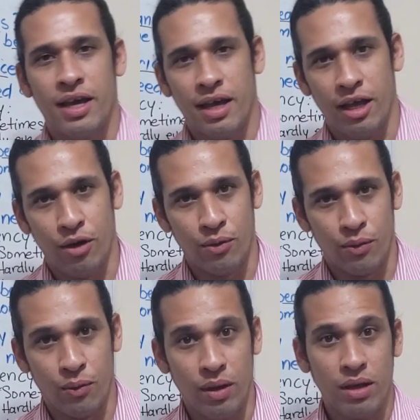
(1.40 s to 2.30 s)
Hello,
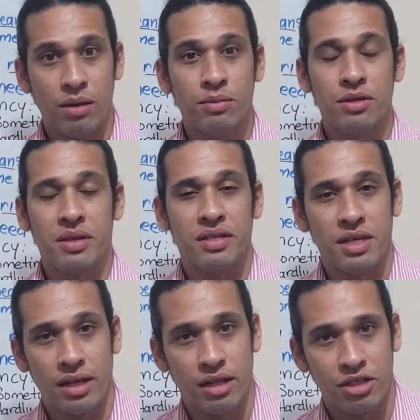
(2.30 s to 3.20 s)
welcome to this
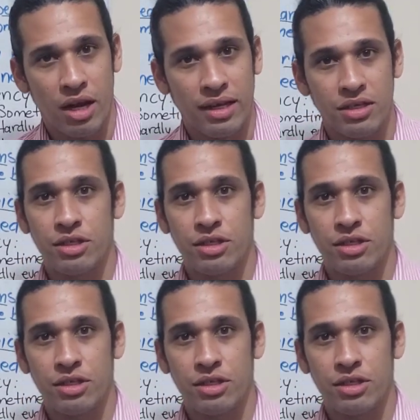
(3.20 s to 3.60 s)
English class.